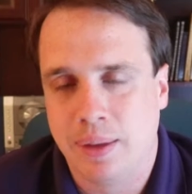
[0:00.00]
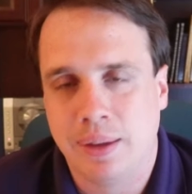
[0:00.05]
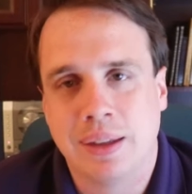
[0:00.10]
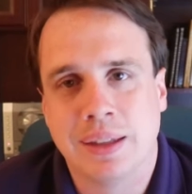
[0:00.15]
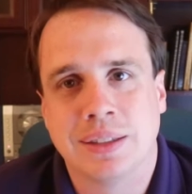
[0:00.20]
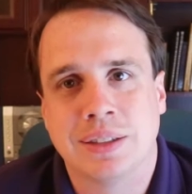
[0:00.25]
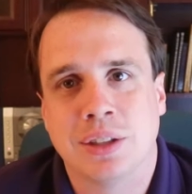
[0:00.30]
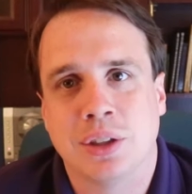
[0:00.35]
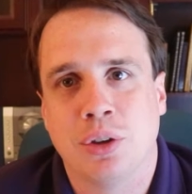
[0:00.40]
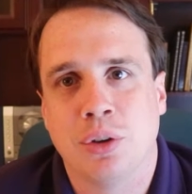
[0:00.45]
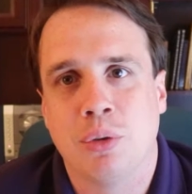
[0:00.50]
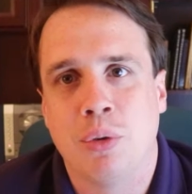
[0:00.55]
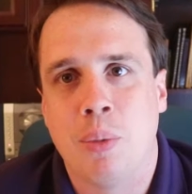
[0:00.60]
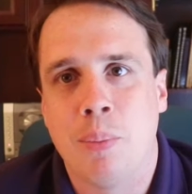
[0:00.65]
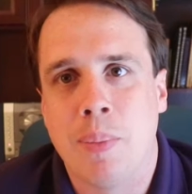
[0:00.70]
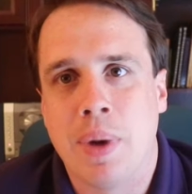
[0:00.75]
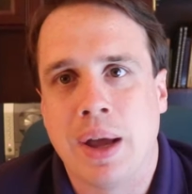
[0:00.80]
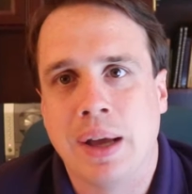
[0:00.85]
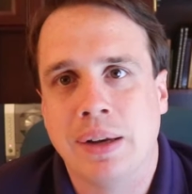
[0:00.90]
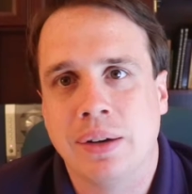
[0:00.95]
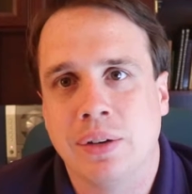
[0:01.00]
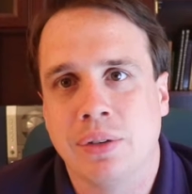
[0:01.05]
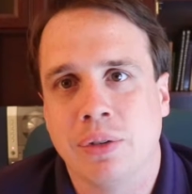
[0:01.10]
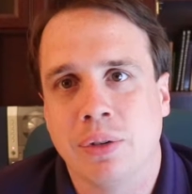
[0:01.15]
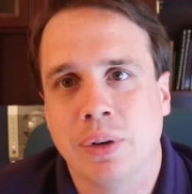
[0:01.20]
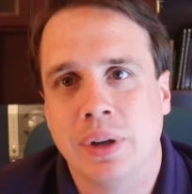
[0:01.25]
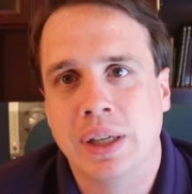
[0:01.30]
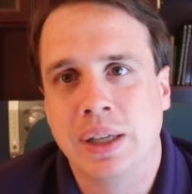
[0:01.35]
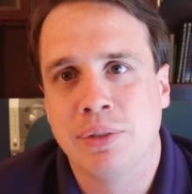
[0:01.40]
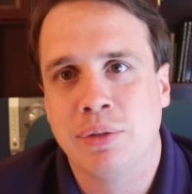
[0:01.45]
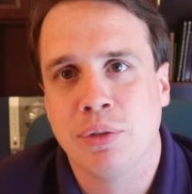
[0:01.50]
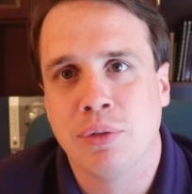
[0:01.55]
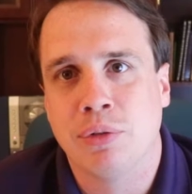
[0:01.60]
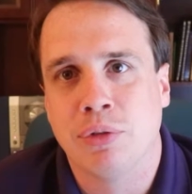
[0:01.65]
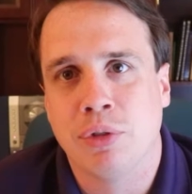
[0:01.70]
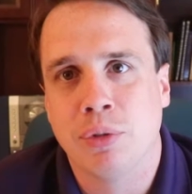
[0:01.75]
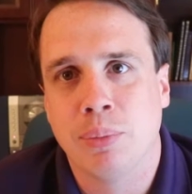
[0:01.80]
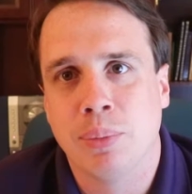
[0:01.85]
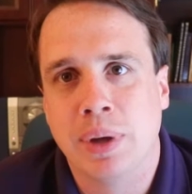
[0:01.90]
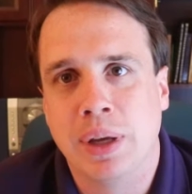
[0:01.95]
good reminder, even
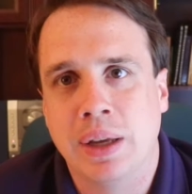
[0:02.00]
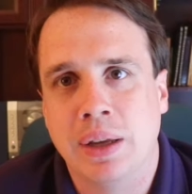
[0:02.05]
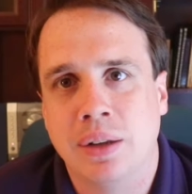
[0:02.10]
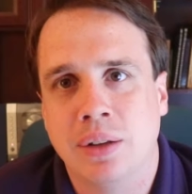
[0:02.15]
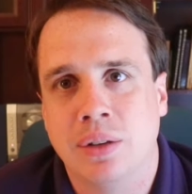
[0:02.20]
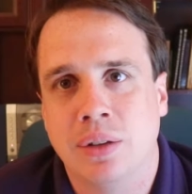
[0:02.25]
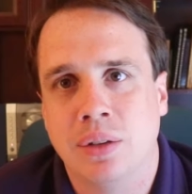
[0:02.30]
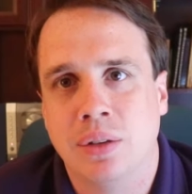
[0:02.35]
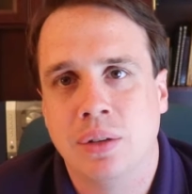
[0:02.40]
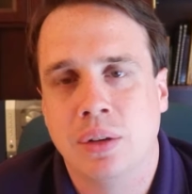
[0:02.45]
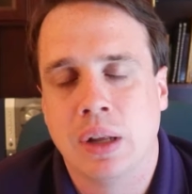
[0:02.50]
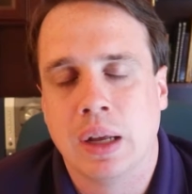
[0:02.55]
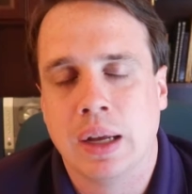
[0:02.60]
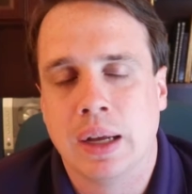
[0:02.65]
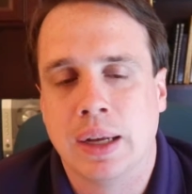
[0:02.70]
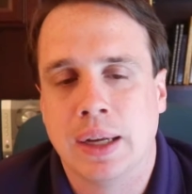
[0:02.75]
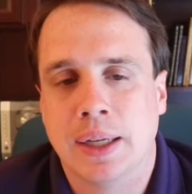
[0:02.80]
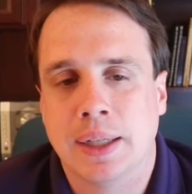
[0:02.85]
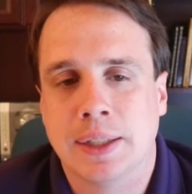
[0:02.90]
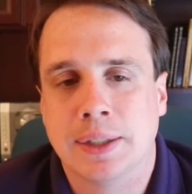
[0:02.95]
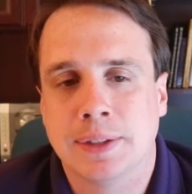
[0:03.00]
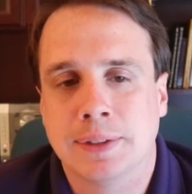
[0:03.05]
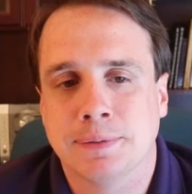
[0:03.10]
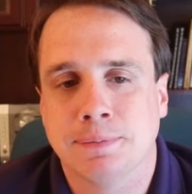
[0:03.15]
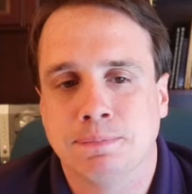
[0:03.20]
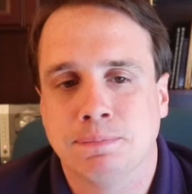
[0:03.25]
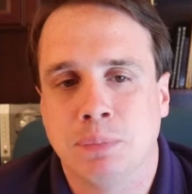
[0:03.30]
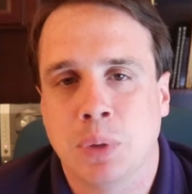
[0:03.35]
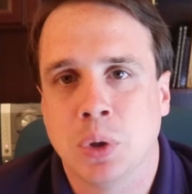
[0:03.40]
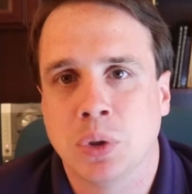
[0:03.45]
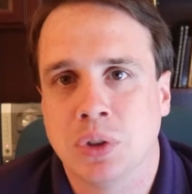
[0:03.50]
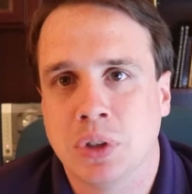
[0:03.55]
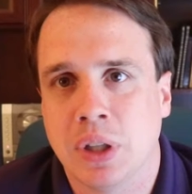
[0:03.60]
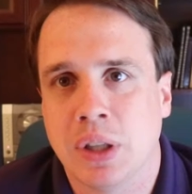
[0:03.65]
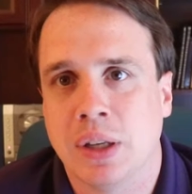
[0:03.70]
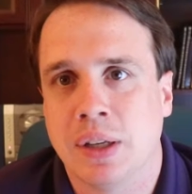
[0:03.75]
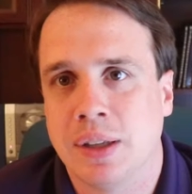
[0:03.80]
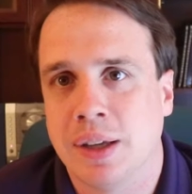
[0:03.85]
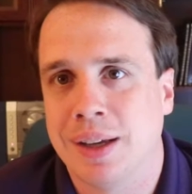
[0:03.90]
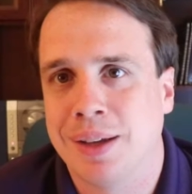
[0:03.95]
for me, most
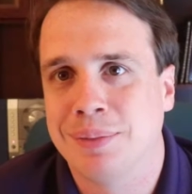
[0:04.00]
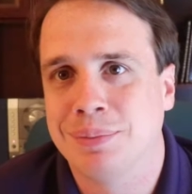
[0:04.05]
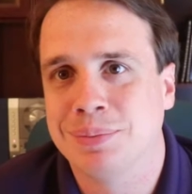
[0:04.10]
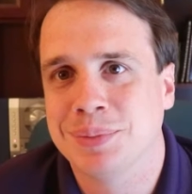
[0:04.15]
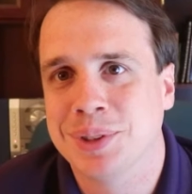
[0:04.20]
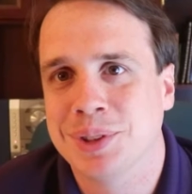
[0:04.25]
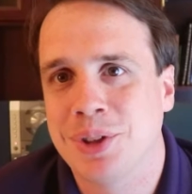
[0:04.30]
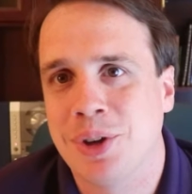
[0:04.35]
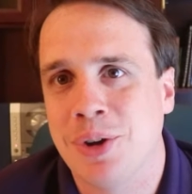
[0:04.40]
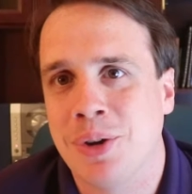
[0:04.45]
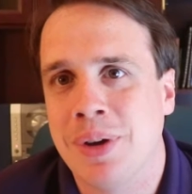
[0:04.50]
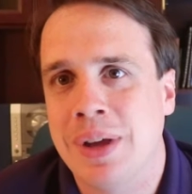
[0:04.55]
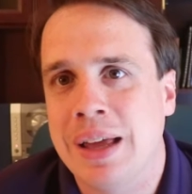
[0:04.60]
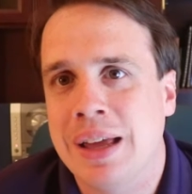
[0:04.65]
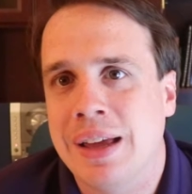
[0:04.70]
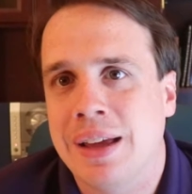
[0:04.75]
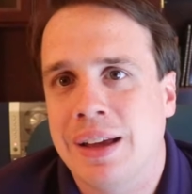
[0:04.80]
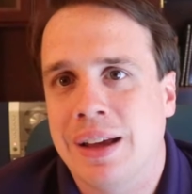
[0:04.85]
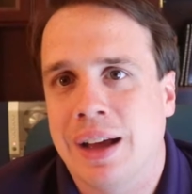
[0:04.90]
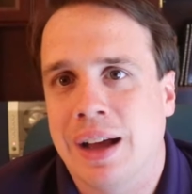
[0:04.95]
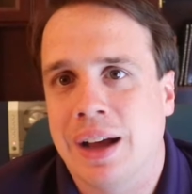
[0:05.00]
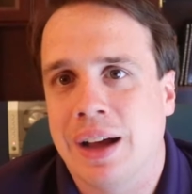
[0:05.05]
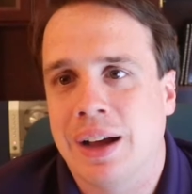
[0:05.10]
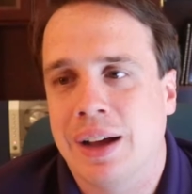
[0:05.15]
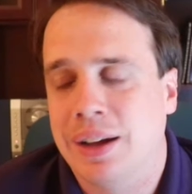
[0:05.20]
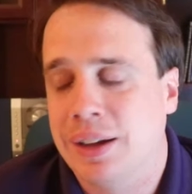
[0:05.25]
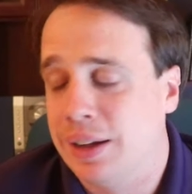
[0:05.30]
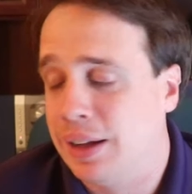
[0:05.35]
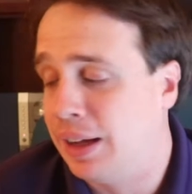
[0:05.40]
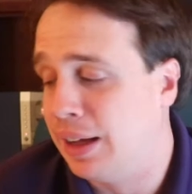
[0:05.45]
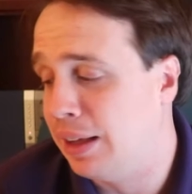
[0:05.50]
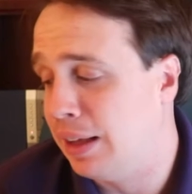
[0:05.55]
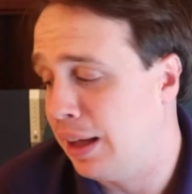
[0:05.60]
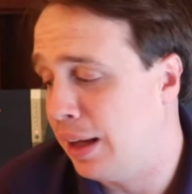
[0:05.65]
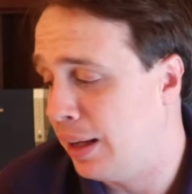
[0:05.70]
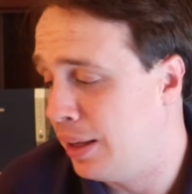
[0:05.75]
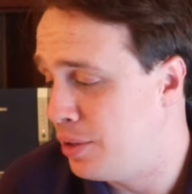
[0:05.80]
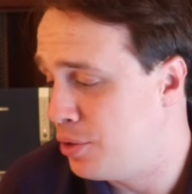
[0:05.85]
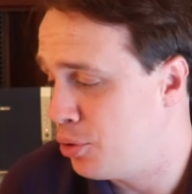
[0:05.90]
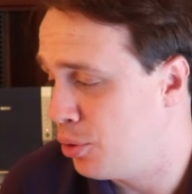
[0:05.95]
of the time. So
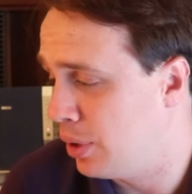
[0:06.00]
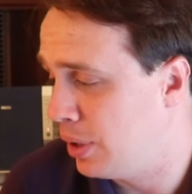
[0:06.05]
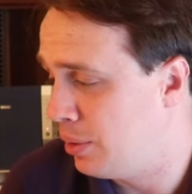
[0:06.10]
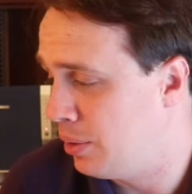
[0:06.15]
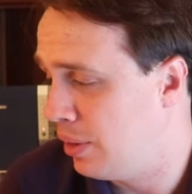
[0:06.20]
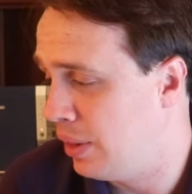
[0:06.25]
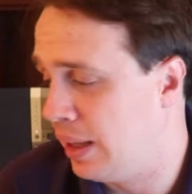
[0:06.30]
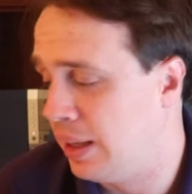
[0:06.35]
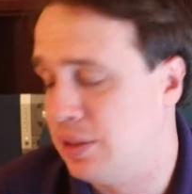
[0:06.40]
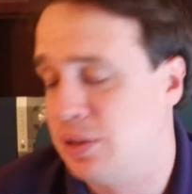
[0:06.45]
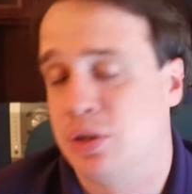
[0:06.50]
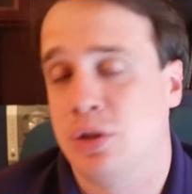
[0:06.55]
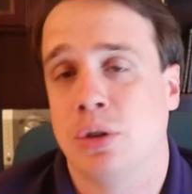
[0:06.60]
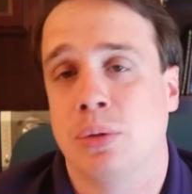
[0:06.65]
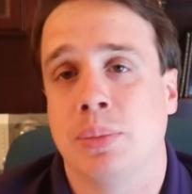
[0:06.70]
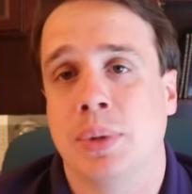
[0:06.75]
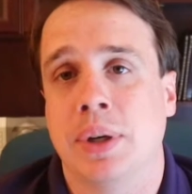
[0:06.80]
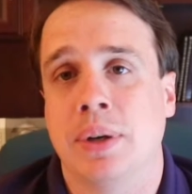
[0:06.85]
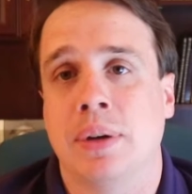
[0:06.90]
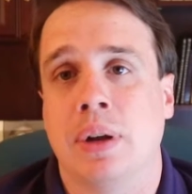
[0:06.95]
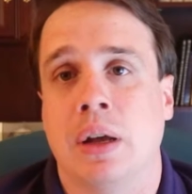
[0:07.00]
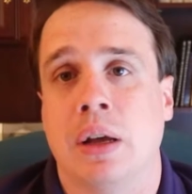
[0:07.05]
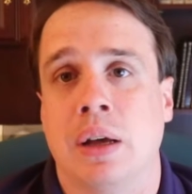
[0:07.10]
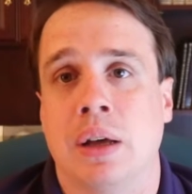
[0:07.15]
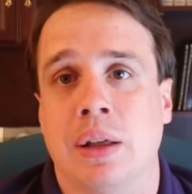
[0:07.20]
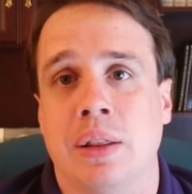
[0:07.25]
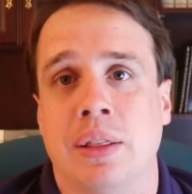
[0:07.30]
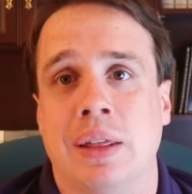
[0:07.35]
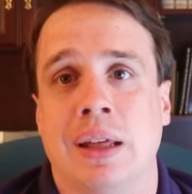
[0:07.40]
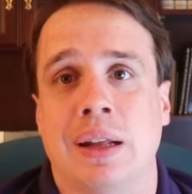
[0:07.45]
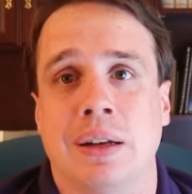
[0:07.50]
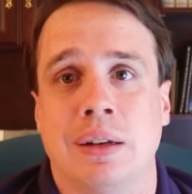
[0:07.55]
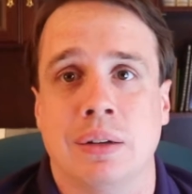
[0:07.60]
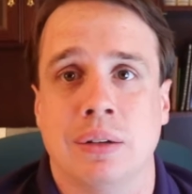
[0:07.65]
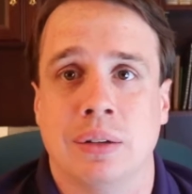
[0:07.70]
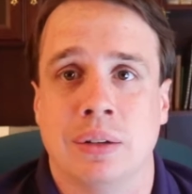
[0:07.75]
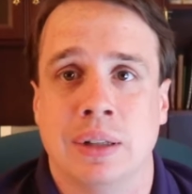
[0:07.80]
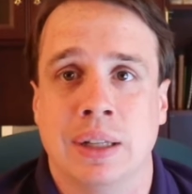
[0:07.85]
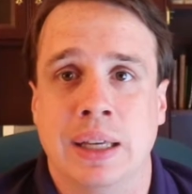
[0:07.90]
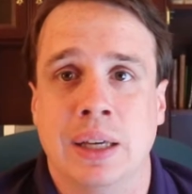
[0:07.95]
I enjoyed that sermon. That
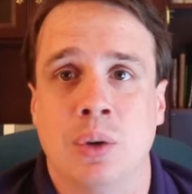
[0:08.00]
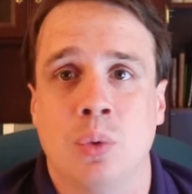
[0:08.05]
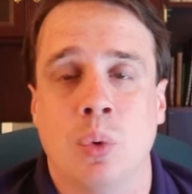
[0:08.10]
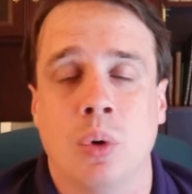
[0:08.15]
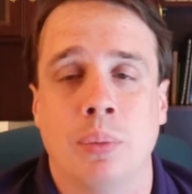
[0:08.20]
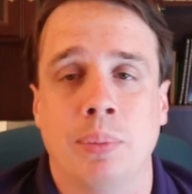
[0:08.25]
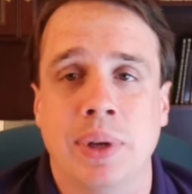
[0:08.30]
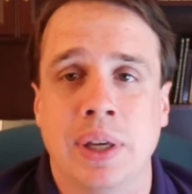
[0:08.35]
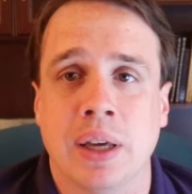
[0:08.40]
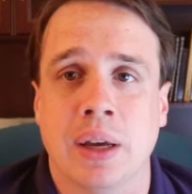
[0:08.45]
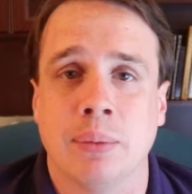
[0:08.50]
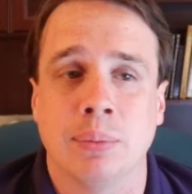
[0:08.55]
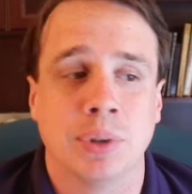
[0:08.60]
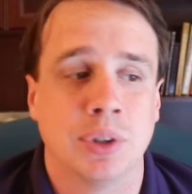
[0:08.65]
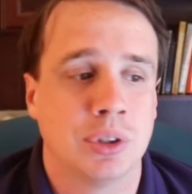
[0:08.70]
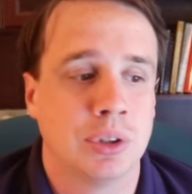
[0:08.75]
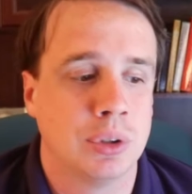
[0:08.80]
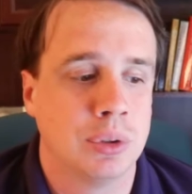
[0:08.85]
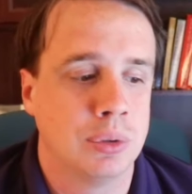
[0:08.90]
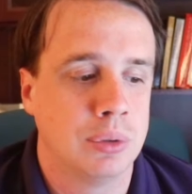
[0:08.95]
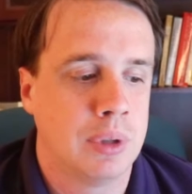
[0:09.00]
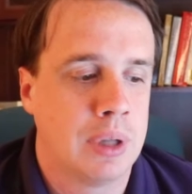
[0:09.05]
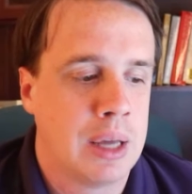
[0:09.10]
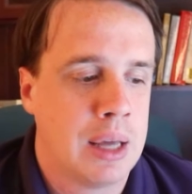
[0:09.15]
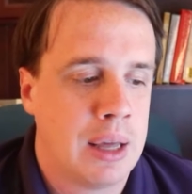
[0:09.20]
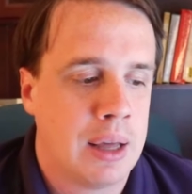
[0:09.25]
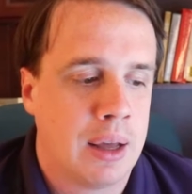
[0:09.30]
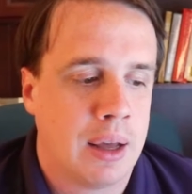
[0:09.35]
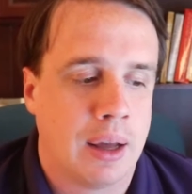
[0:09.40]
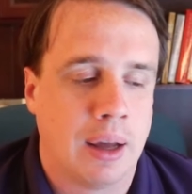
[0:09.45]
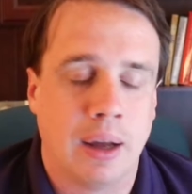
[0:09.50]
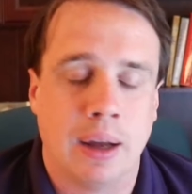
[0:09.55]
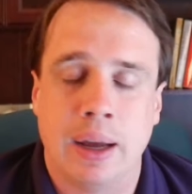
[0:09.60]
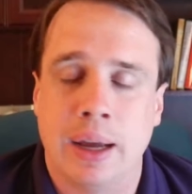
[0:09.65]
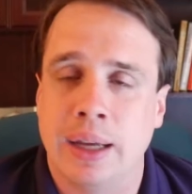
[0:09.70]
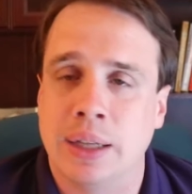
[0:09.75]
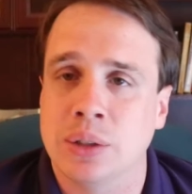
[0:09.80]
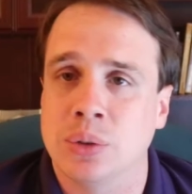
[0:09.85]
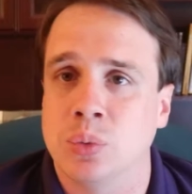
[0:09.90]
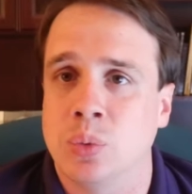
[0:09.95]
link will be up soon,
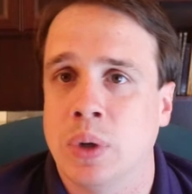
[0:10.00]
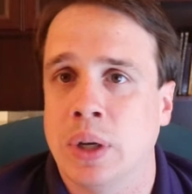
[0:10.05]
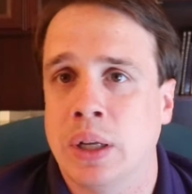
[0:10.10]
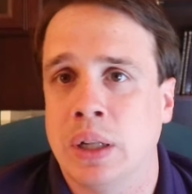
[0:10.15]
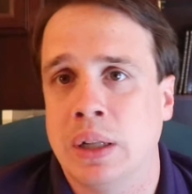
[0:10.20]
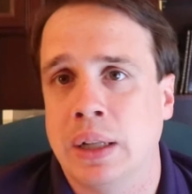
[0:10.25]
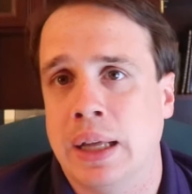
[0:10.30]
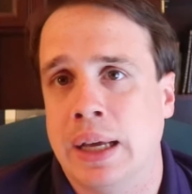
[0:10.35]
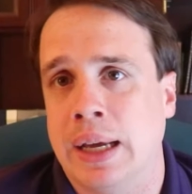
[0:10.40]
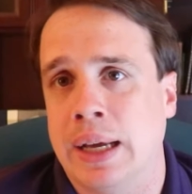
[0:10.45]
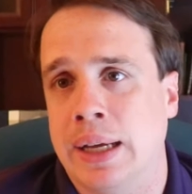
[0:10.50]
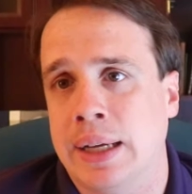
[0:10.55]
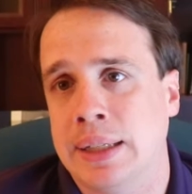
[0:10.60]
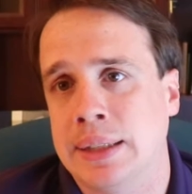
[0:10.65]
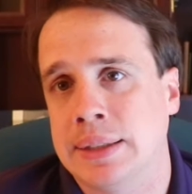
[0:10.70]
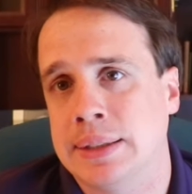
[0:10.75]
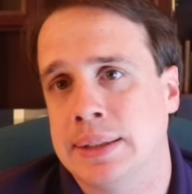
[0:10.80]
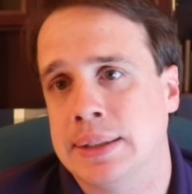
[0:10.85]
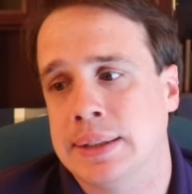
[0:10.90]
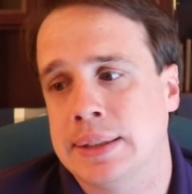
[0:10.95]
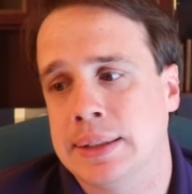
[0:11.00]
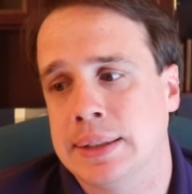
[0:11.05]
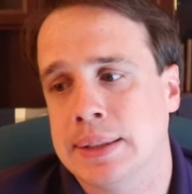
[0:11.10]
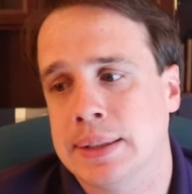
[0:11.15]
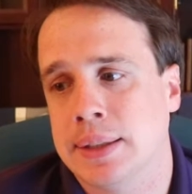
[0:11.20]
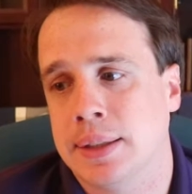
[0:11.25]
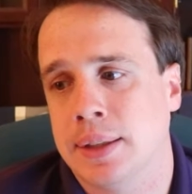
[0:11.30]
as well as